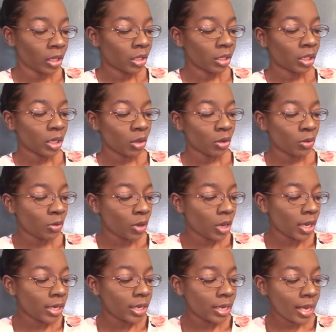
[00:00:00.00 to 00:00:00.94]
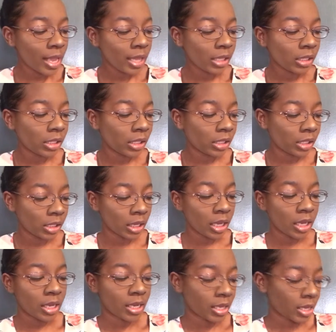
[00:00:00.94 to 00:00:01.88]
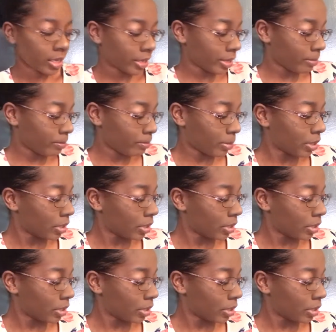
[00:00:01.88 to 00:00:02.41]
So next up,